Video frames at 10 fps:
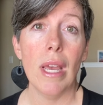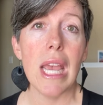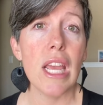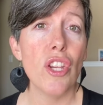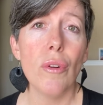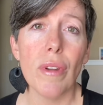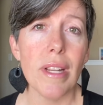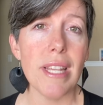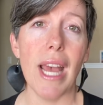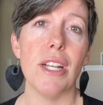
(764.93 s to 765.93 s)
And you don't
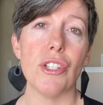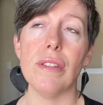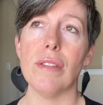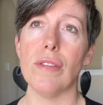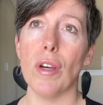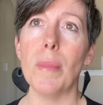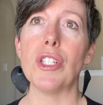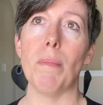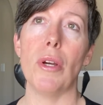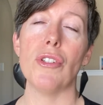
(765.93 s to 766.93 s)
attach so much
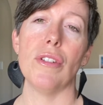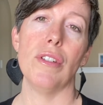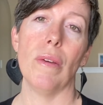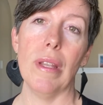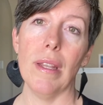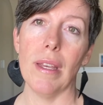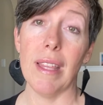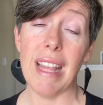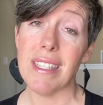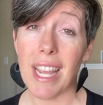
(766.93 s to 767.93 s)
emotion to it. And
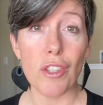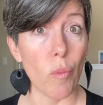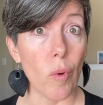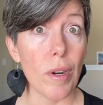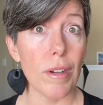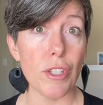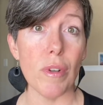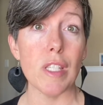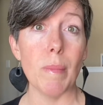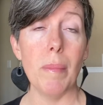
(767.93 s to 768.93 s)
that takes work,
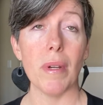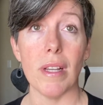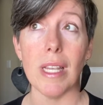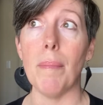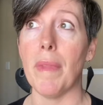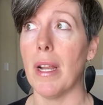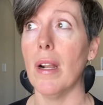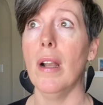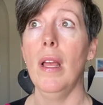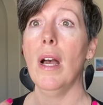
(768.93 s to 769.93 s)
trust me, because I'm
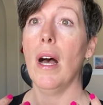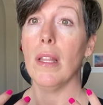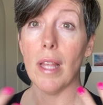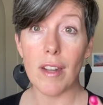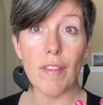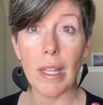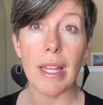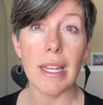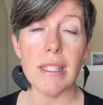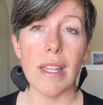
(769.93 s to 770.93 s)
there. A lot of the
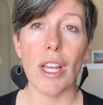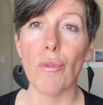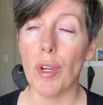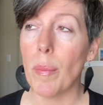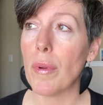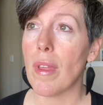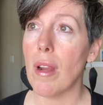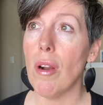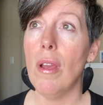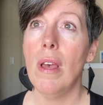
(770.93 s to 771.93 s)
ladies in that group are
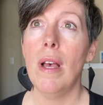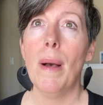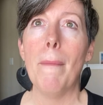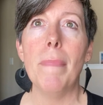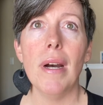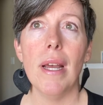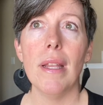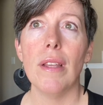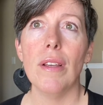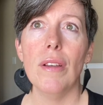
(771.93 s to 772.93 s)
there, but
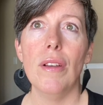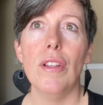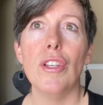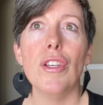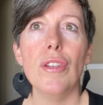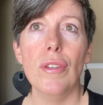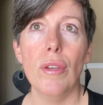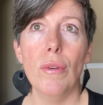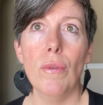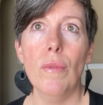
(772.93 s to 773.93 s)

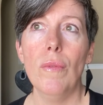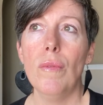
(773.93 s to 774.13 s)
you